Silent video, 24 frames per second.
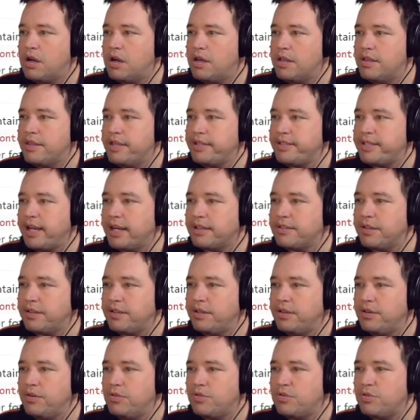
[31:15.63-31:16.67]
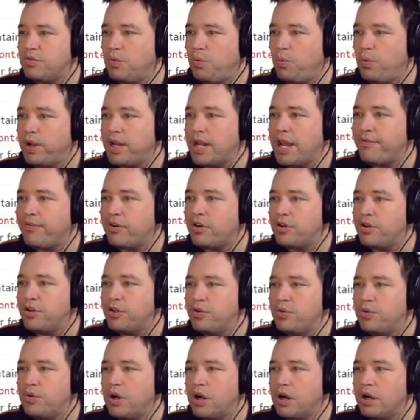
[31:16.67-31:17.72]
this executes whenever
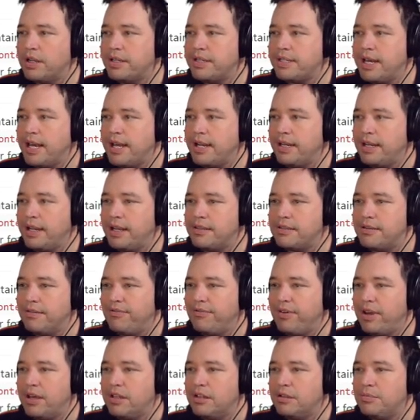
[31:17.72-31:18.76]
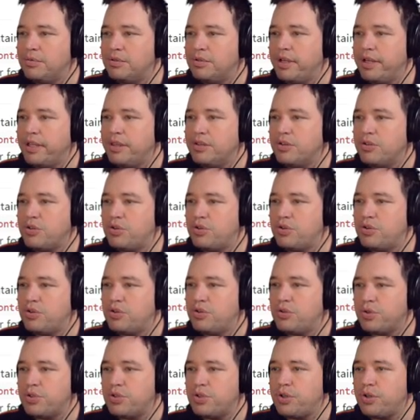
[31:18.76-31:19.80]
new content is available in the
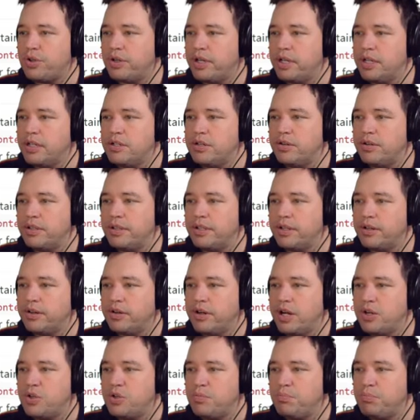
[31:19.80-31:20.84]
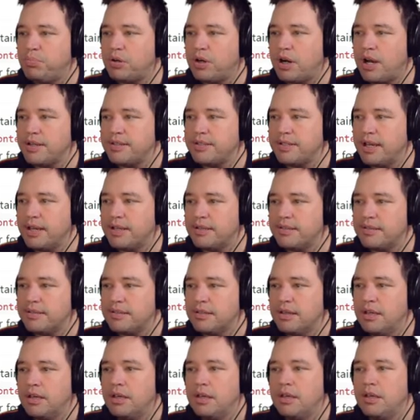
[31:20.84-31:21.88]
source tree during the creation process.
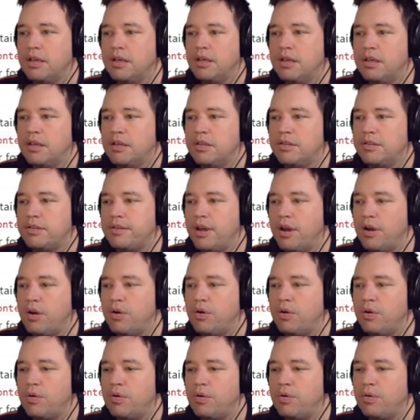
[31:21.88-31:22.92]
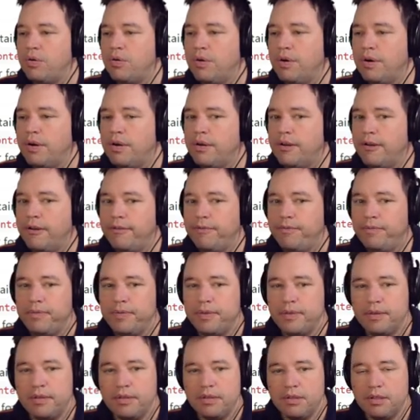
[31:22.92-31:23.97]
So
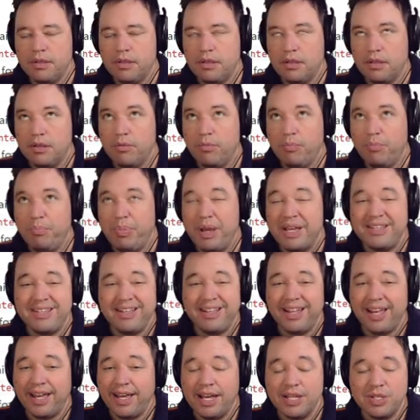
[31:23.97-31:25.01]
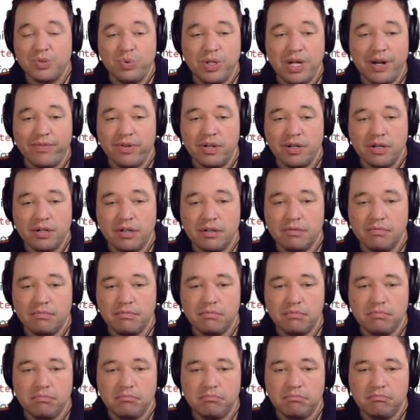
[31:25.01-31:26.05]
basically, I guess whenever,
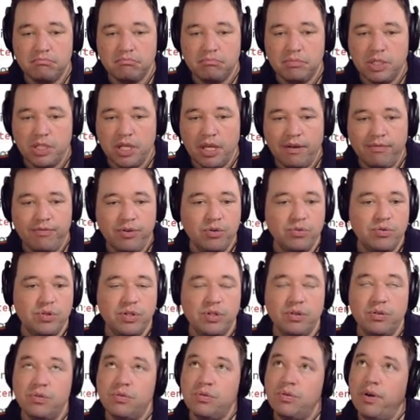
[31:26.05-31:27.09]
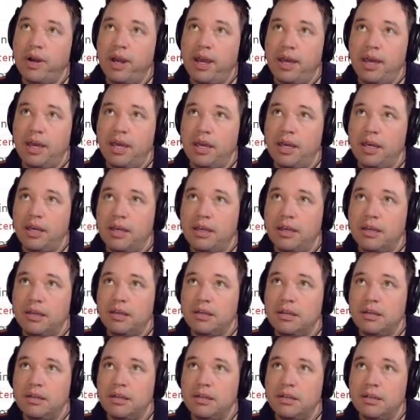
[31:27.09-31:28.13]
if you do a
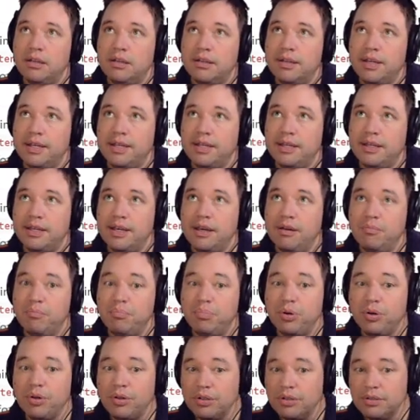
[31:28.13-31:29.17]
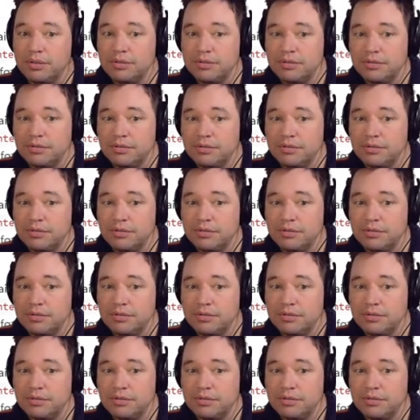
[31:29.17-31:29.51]
like git pull,